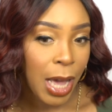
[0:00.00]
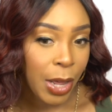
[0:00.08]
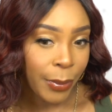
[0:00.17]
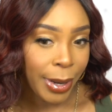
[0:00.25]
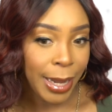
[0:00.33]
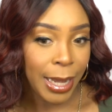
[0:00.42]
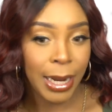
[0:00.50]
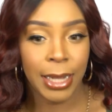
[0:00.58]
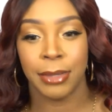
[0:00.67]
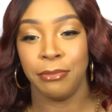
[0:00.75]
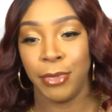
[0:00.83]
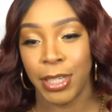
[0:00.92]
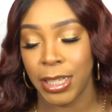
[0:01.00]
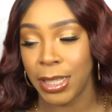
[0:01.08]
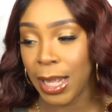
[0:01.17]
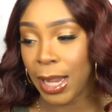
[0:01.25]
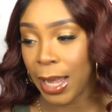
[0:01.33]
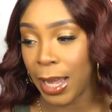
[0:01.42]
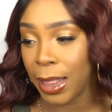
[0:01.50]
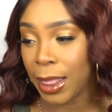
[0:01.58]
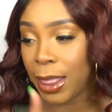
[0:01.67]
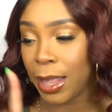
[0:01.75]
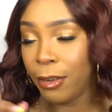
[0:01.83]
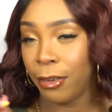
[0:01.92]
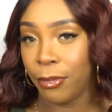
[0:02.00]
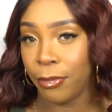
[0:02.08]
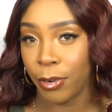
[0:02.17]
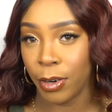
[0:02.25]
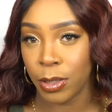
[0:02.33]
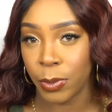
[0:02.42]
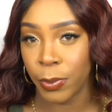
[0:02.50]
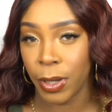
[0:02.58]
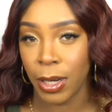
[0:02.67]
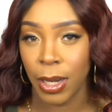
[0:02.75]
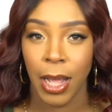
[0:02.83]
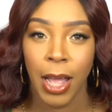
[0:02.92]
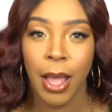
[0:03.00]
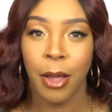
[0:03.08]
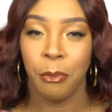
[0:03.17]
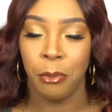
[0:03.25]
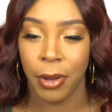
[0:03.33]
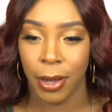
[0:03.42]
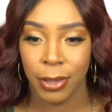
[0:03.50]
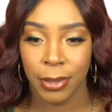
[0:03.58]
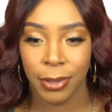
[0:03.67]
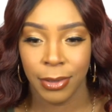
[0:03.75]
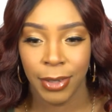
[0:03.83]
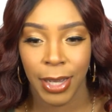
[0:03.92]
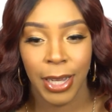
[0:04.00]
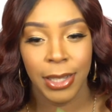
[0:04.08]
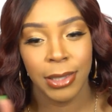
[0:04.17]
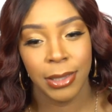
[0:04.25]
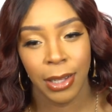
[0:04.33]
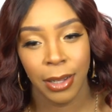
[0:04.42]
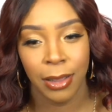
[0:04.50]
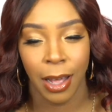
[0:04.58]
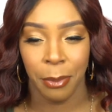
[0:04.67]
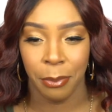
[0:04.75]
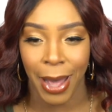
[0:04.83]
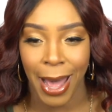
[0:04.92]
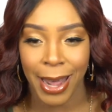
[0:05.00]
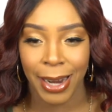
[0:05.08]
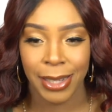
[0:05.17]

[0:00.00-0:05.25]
I don't like it as much as I liked the first one, but it's still not bad.